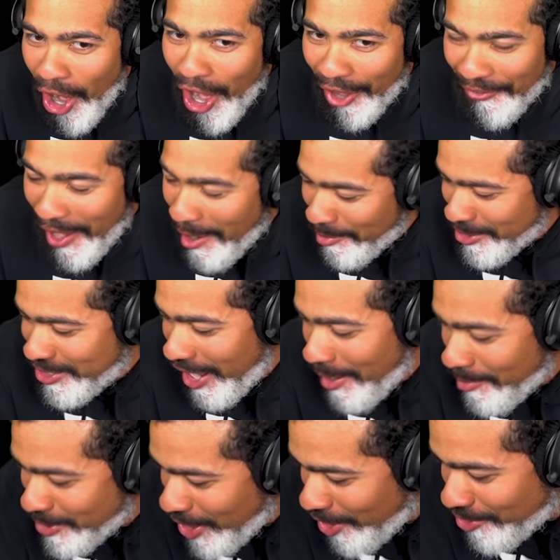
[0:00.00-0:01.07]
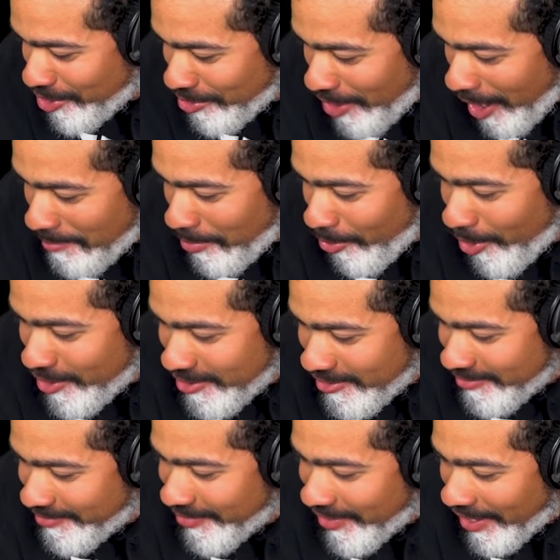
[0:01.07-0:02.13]
off. How much? How much health you got, Poiised?
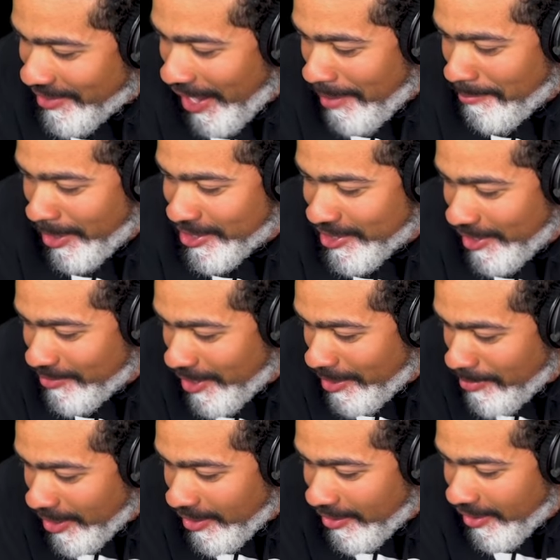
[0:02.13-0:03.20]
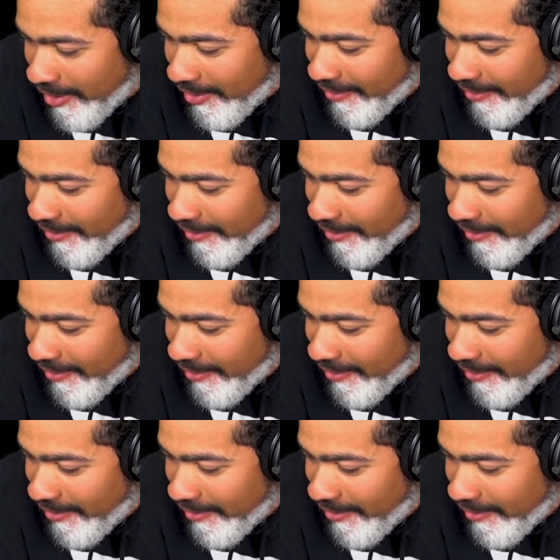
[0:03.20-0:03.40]
Not much left, I bet.